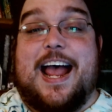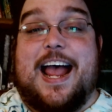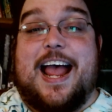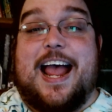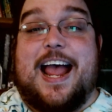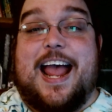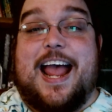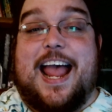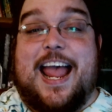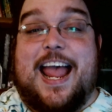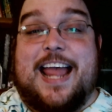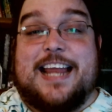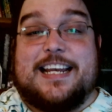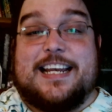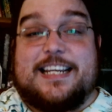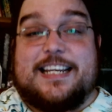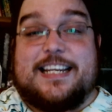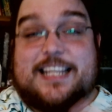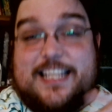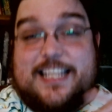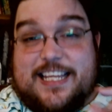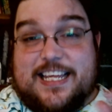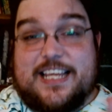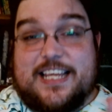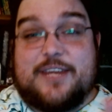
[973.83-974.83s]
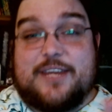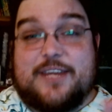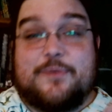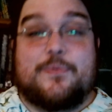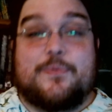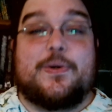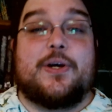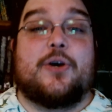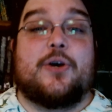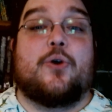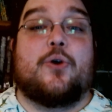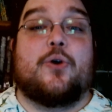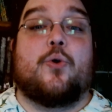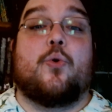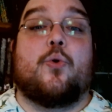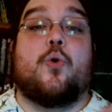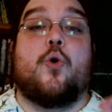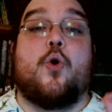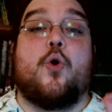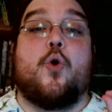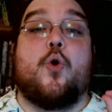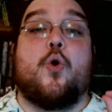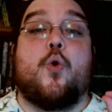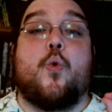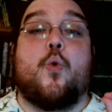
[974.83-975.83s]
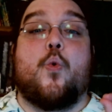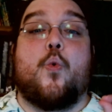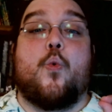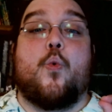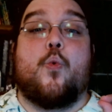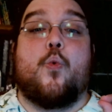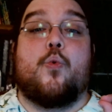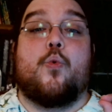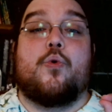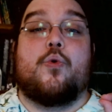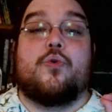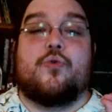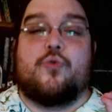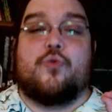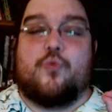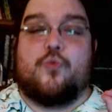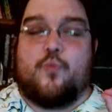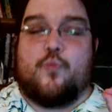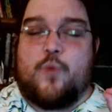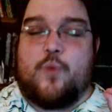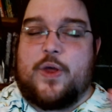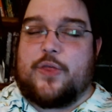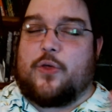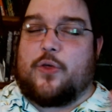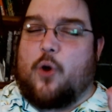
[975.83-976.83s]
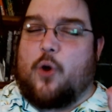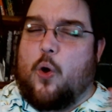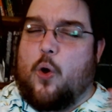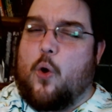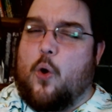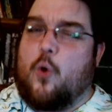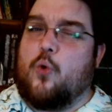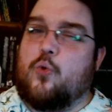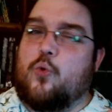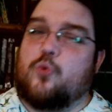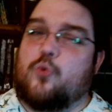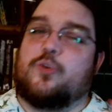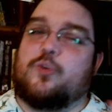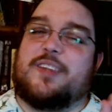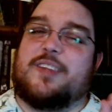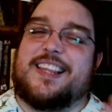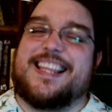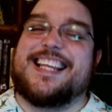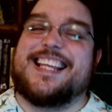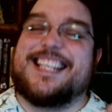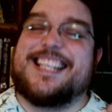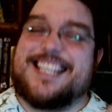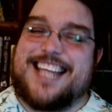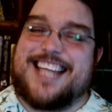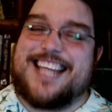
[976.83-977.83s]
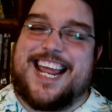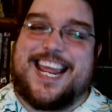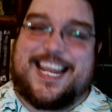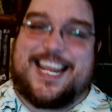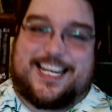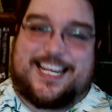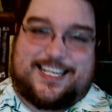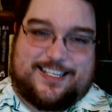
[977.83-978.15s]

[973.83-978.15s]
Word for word: and he will withhold the taint